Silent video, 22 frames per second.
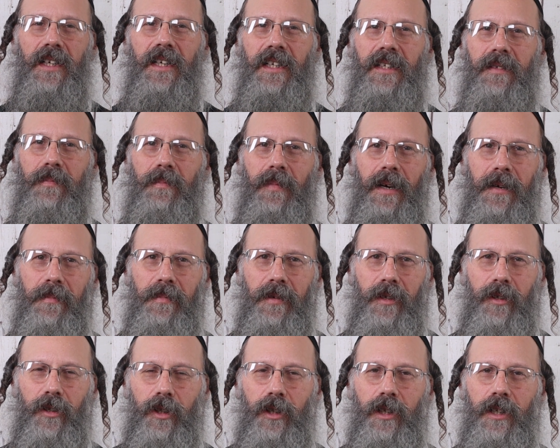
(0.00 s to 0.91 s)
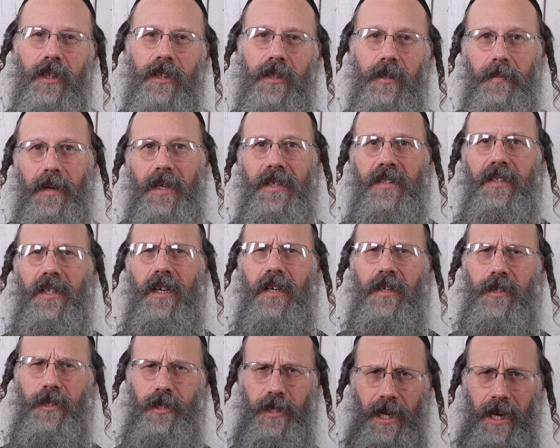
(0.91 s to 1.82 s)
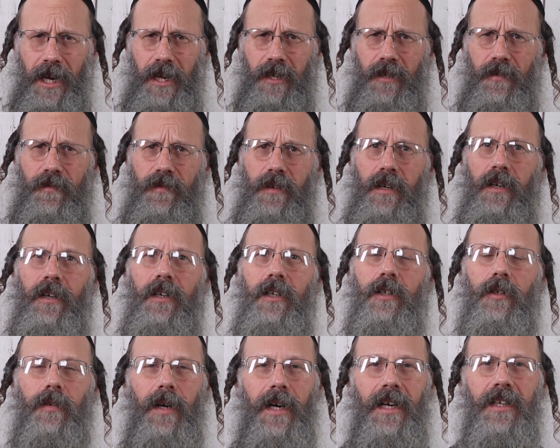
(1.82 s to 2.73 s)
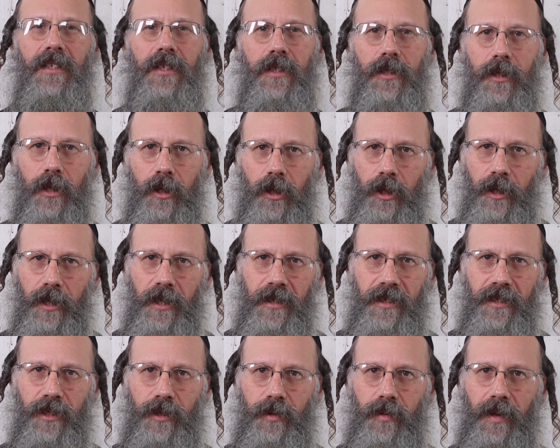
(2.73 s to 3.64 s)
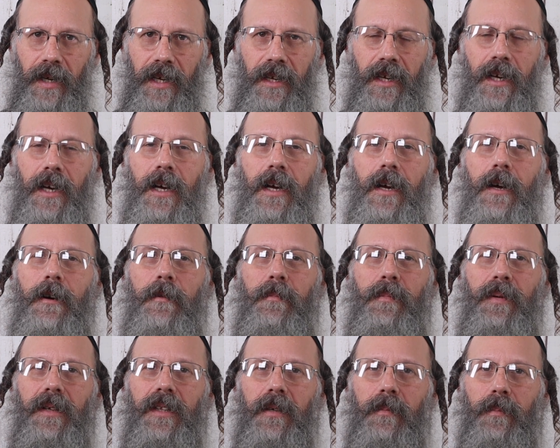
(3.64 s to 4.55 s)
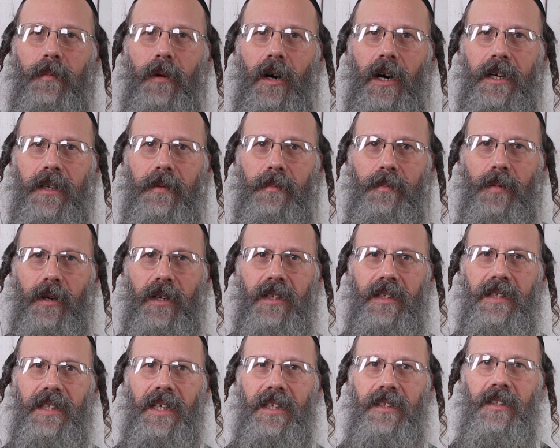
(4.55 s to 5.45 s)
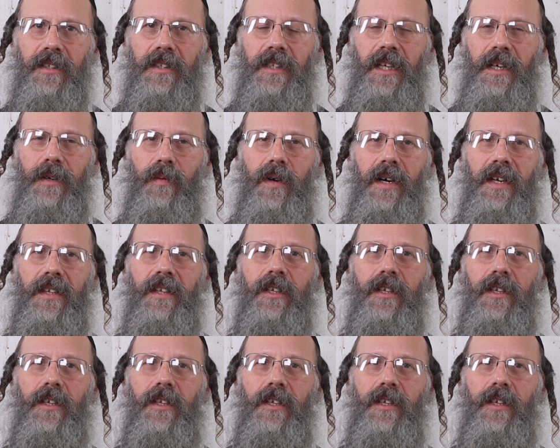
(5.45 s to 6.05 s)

It may be learnt, you may say it sounds very crazy to learn it this way, but the mind and body does it that way.